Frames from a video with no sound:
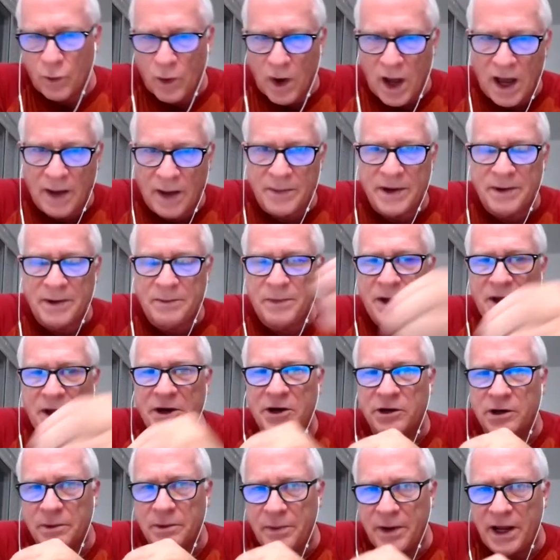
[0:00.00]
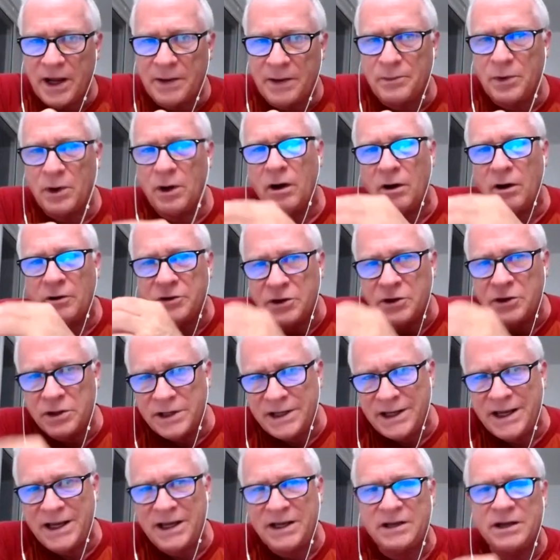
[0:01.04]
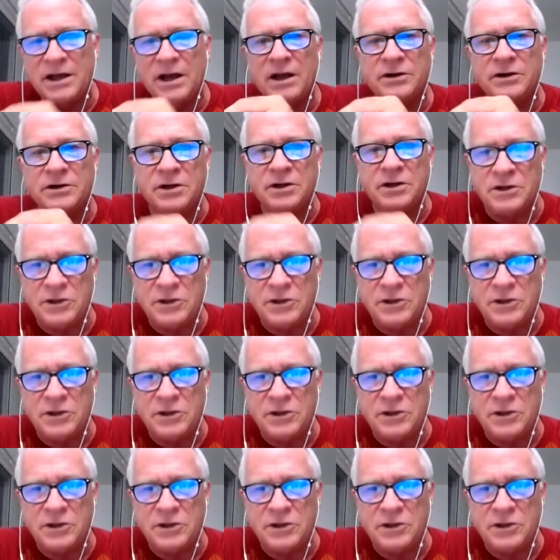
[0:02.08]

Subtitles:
robbing Peter to pay Paul. You need to